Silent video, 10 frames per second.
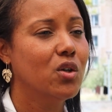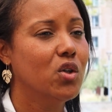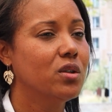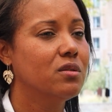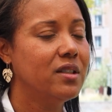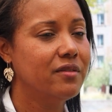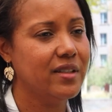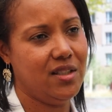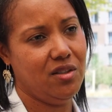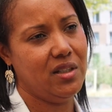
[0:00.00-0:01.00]
coral reef
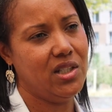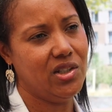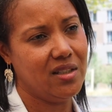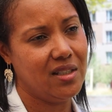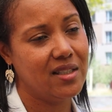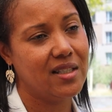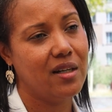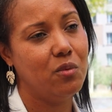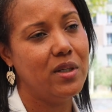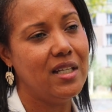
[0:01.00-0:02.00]
restoration, is
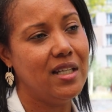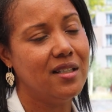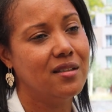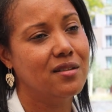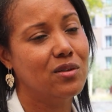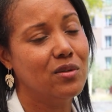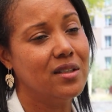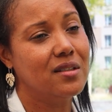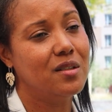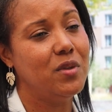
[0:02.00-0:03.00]
that we needed
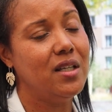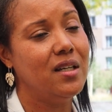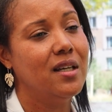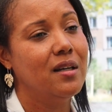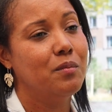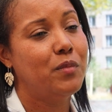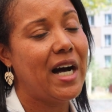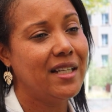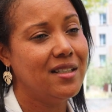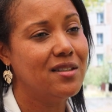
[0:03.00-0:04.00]
students to be
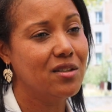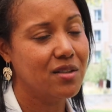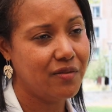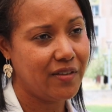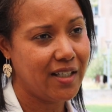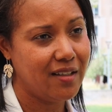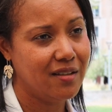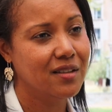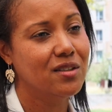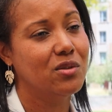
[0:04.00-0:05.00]
PADI
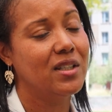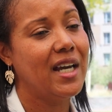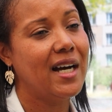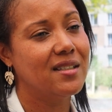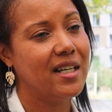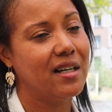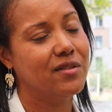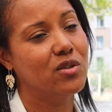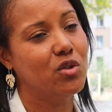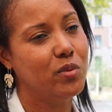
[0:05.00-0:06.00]
certified. So they had to have
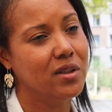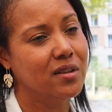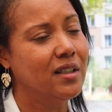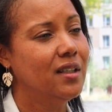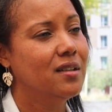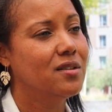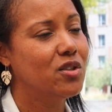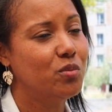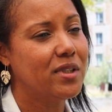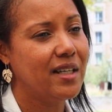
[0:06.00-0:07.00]
scuba
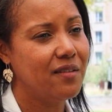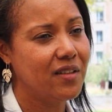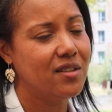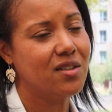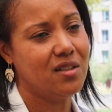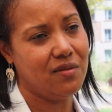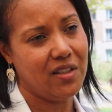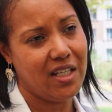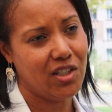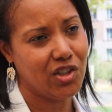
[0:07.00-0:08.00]
diving
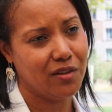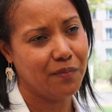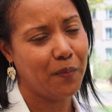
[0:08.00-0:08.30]
certification.